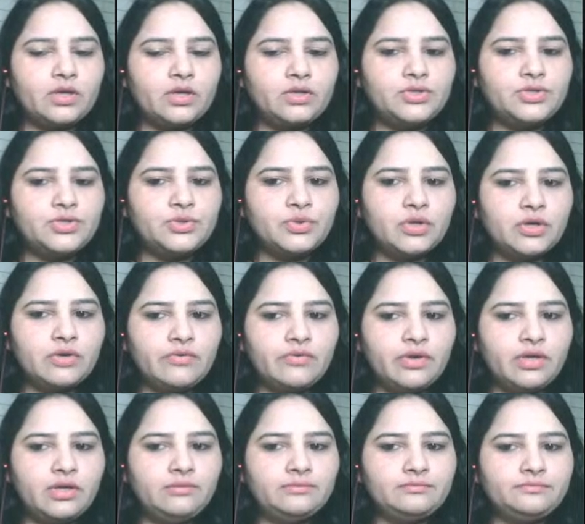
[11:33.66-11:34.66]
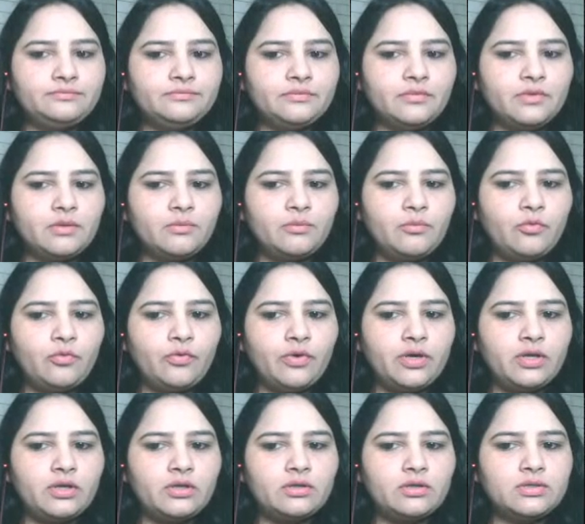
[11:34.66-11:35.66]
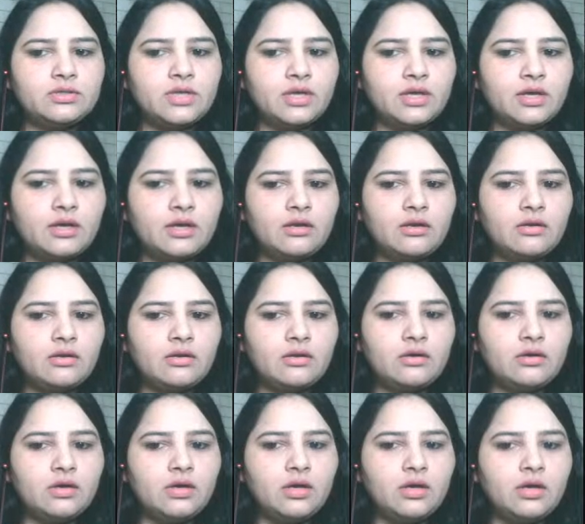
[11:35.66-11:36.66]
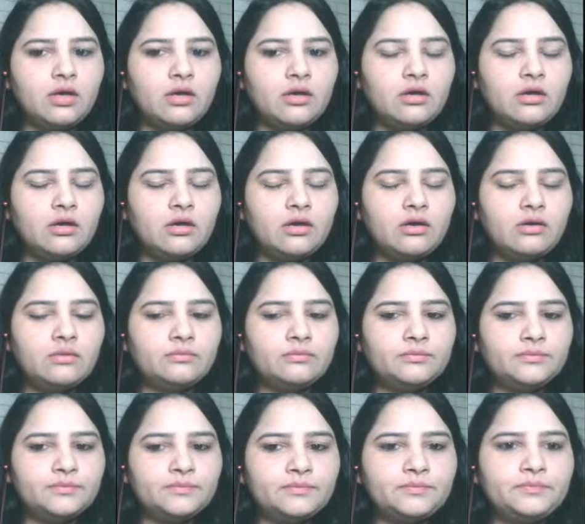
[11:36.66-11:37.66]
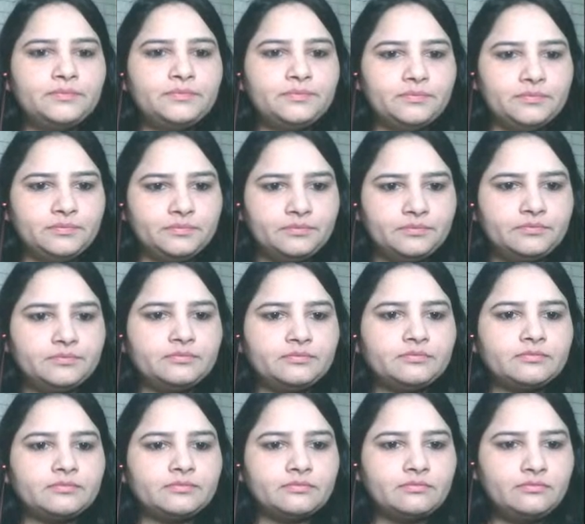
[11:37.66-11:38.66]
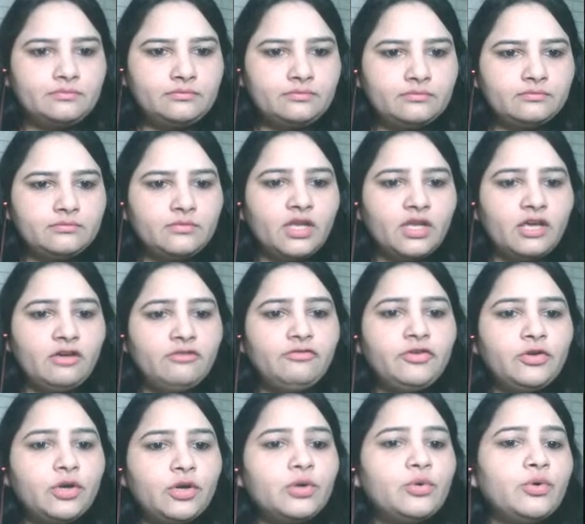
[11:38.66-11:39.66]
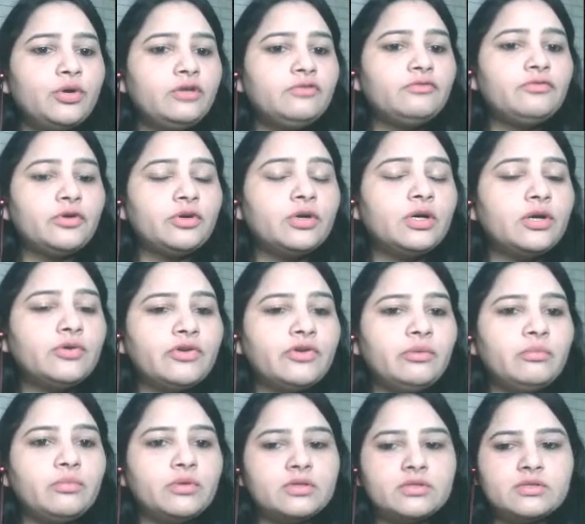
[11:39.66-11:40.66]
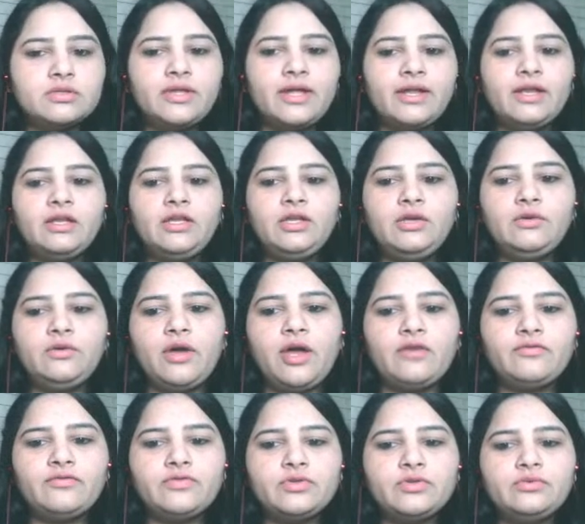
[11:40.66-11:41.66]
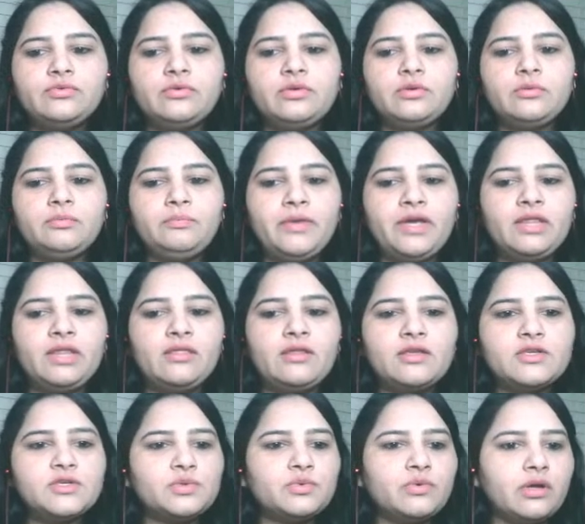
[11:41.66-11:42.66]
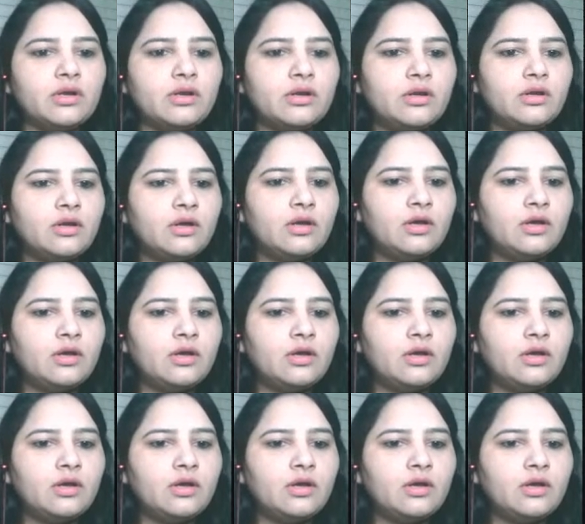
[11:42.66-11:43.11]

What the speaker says: Intro agree. Point second. Hmm. If you are going for agreement, then you have to pick this one.